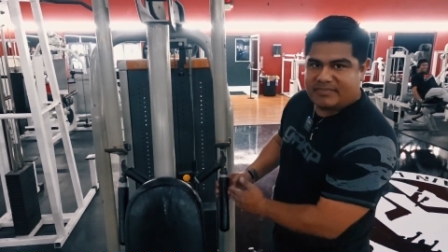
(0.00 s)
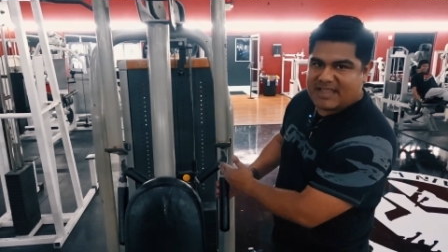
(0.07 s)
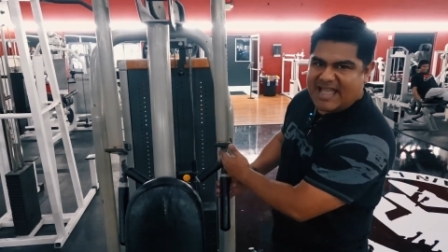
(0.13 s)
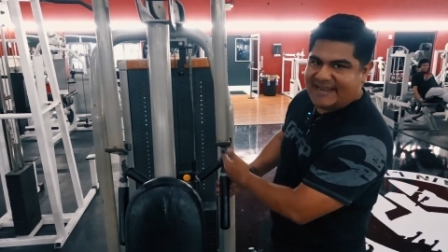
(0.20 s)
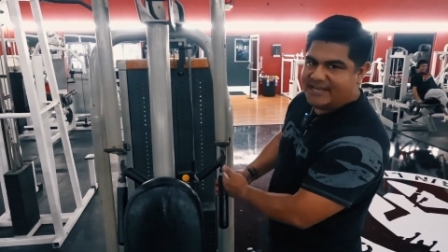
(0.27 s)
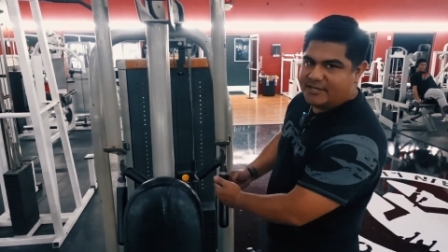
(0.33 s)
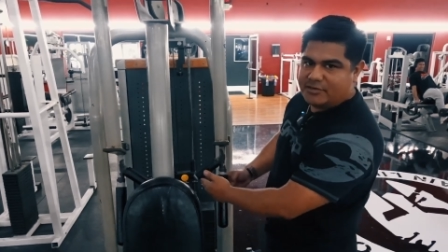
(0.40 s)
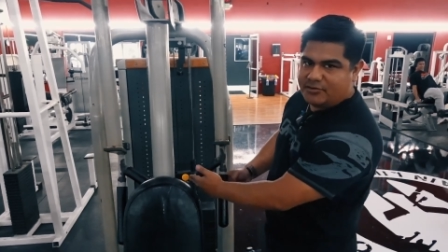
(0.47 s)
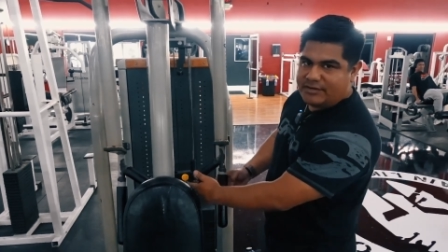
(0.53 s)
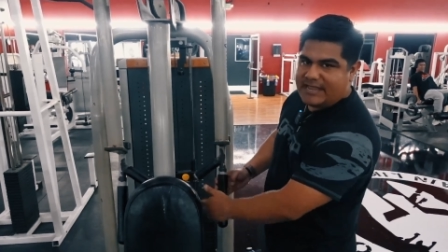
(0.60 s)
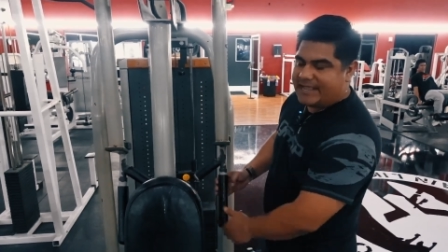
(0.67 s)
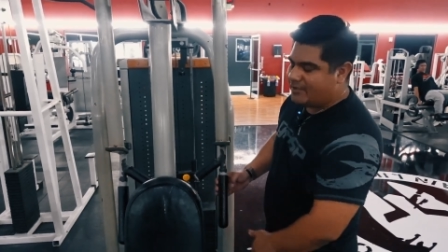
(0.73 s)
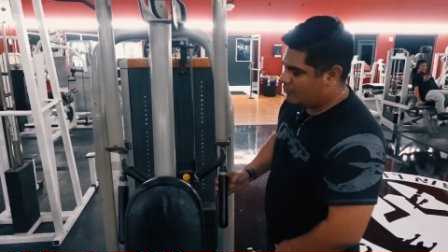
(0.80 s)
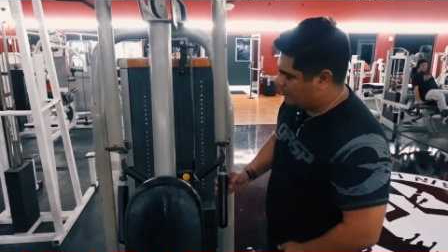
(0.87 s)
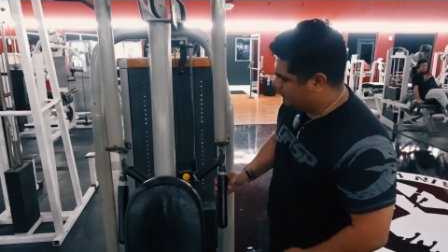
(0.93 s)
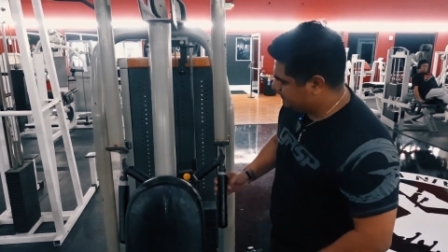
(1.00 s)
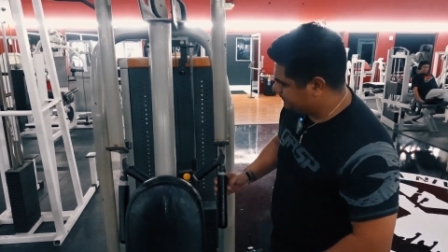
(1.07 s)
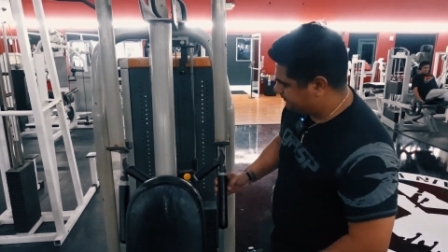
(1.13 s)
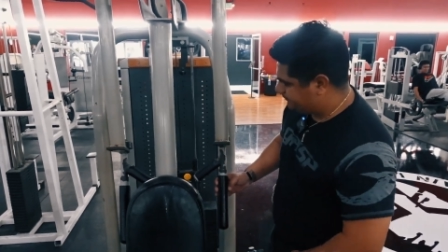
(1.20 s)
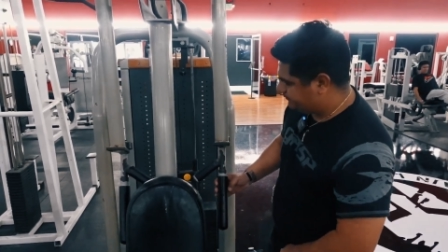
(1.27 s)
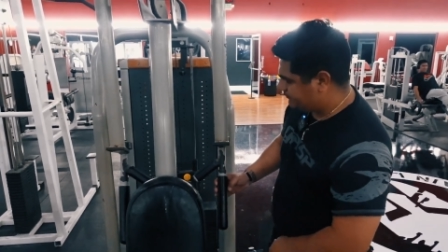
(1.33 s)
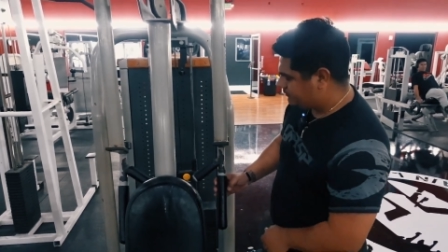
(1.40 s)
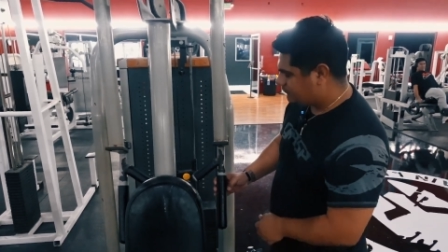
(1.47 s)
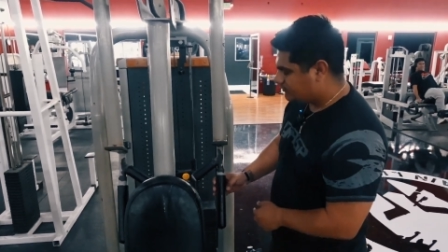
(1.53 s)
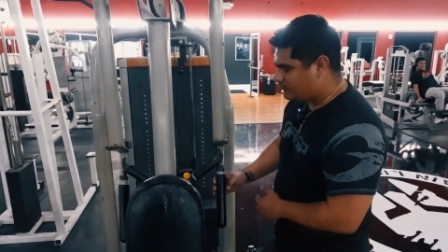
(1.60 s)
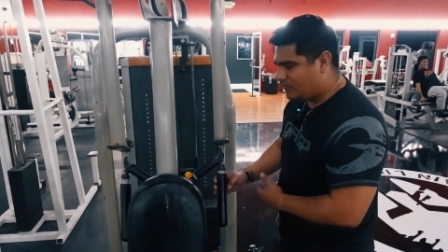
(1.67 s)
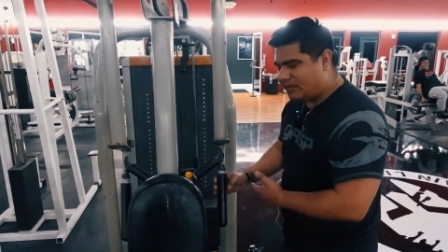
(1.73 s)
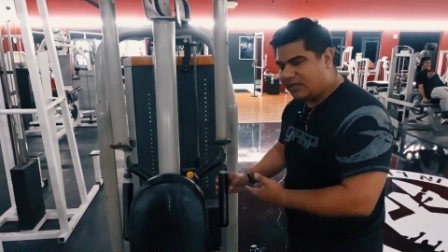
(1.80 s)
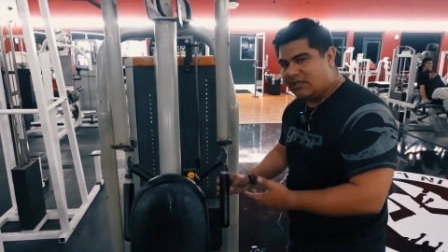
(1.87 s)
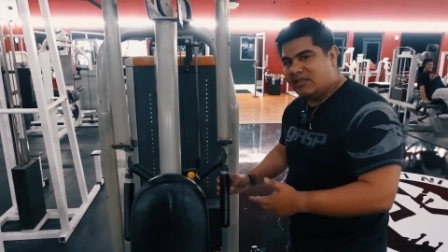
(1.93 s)
90-degree angle.
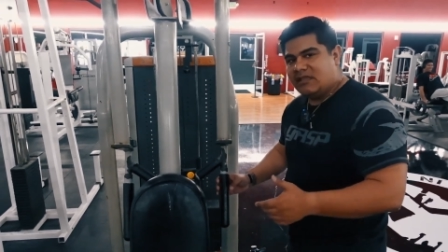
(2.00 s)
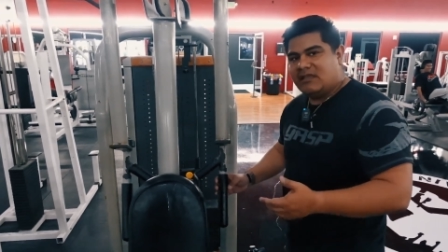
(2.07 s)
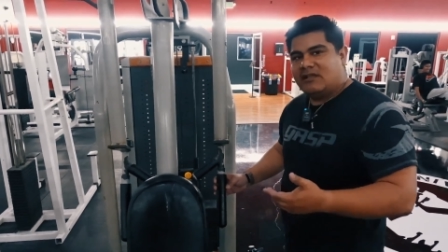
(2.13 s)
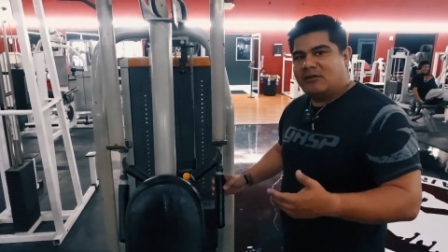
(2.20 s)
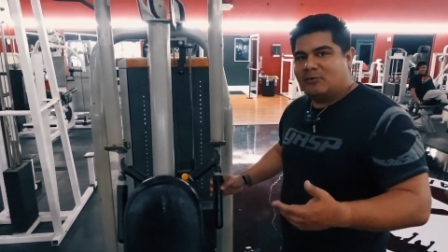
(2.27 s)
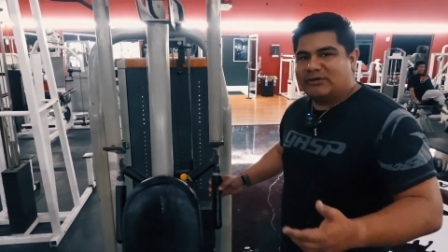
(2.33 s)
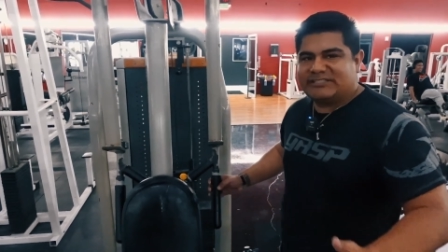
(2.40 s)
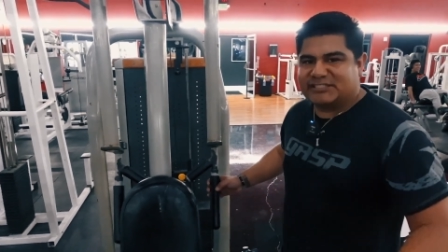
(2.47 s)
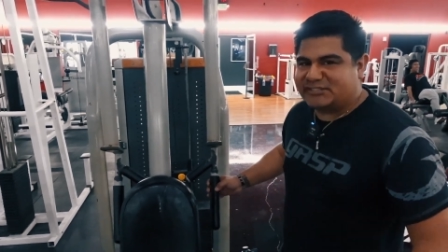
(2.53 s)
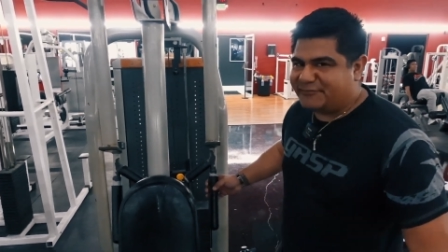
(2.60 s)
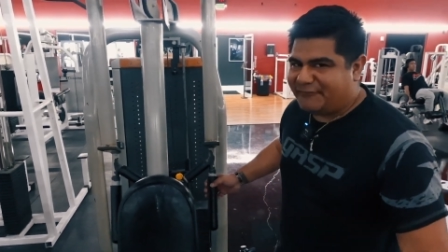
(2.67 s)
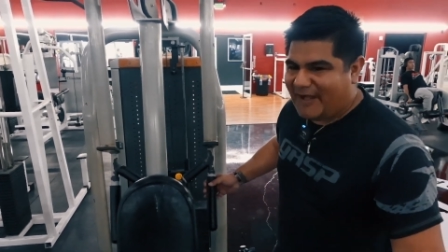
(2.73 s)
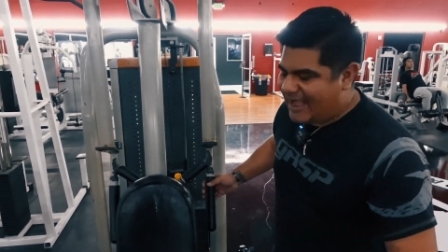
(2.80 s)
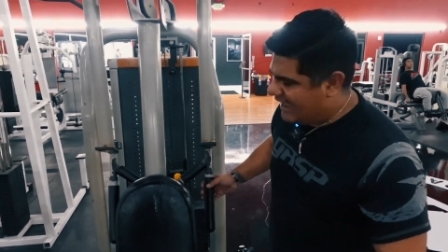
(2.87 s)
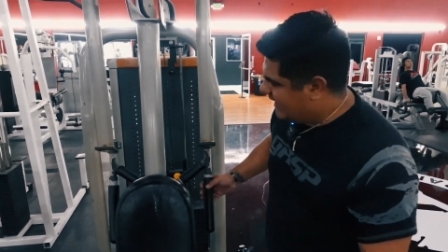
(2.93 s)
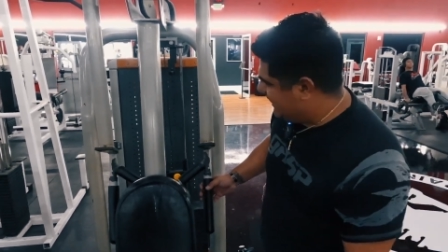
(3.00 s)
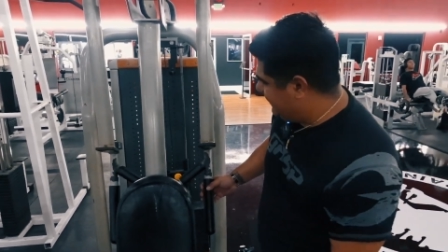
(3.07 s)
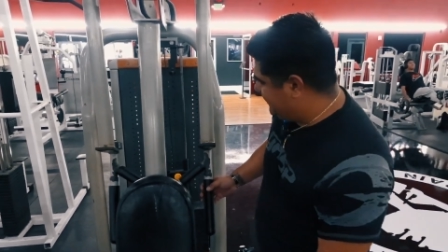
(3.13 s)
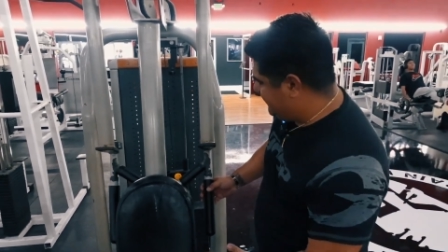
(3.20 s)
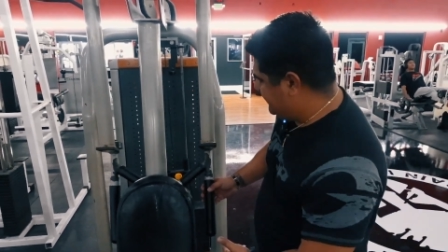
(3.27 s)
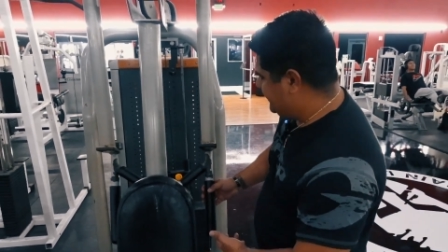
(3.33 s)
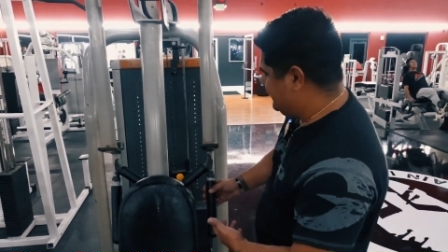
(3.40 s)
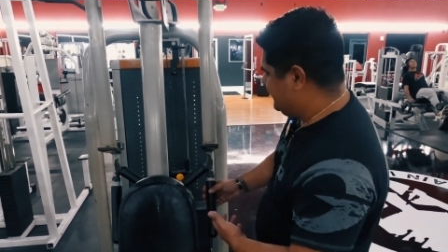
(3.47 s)
Which is fine,